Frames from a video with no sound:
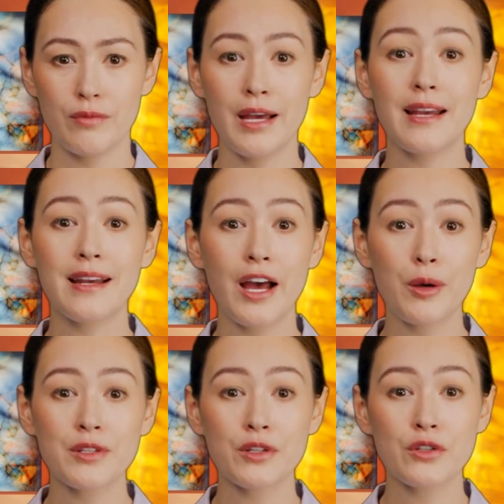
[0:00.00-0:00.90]
It
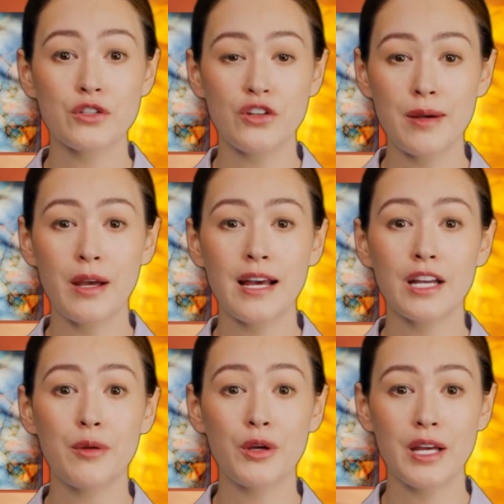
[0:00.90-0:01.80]
helps you streamline
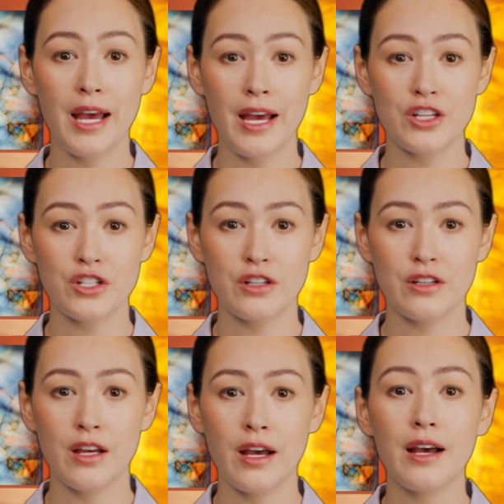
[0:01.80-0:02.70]
communication,
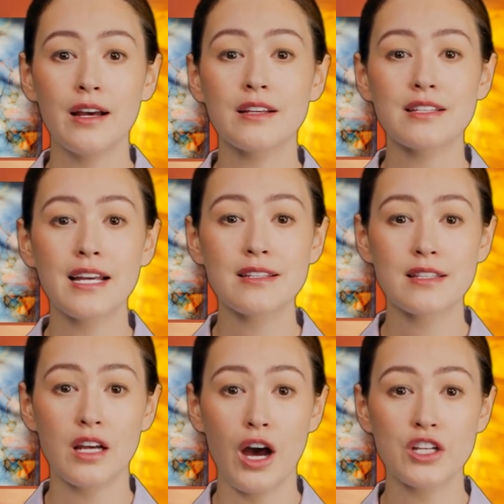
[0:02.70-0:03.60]
condense
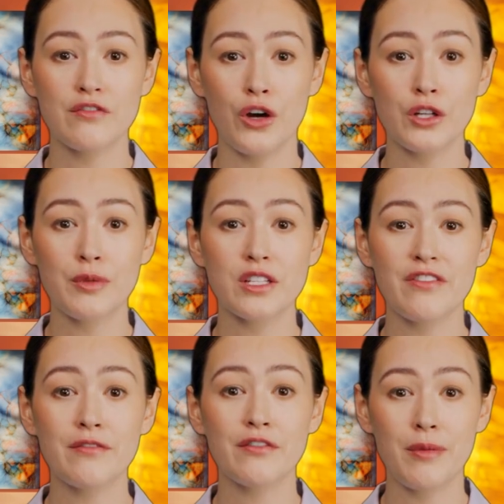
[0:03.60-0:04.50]
large volumes of
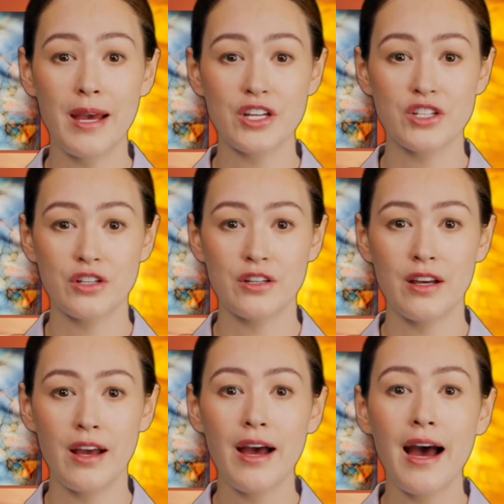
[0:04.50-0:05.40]
information,
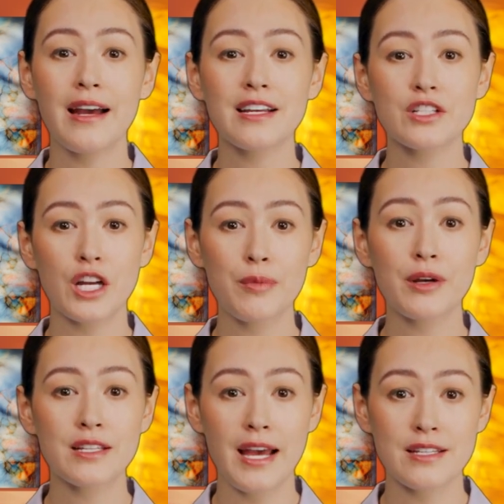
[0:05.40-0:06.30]
and
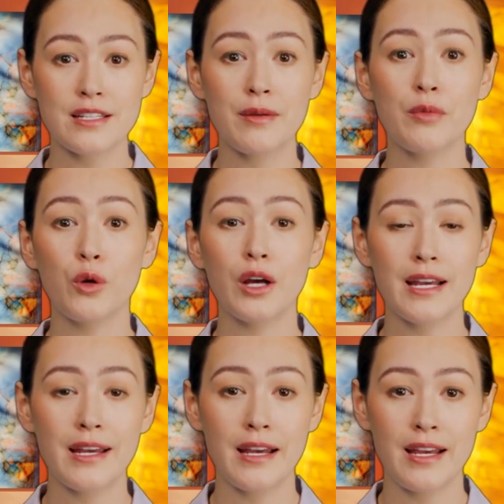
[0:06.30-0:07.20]
interpret data more
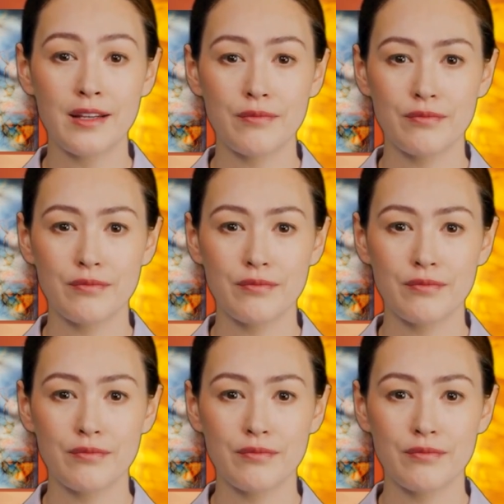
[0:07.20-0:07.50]
clearly.